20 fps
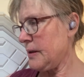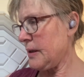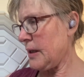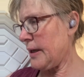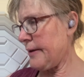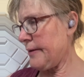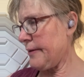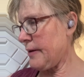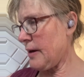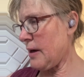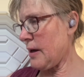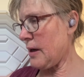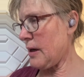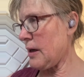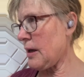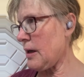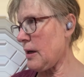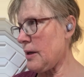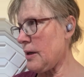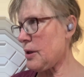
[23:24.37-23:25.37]
I've got
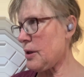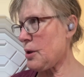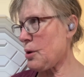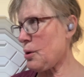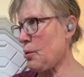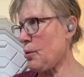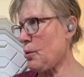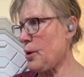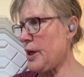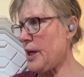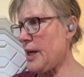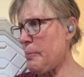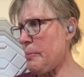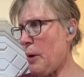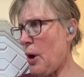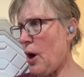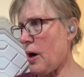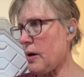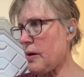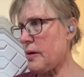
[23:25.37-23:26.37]
3
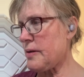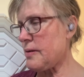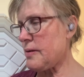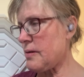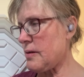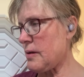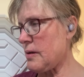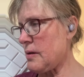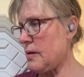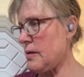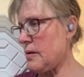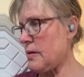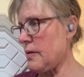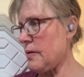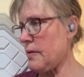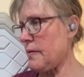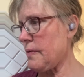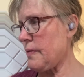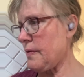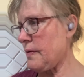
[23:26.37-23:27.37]
boxes
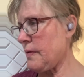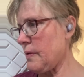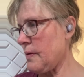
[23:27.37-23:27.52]
of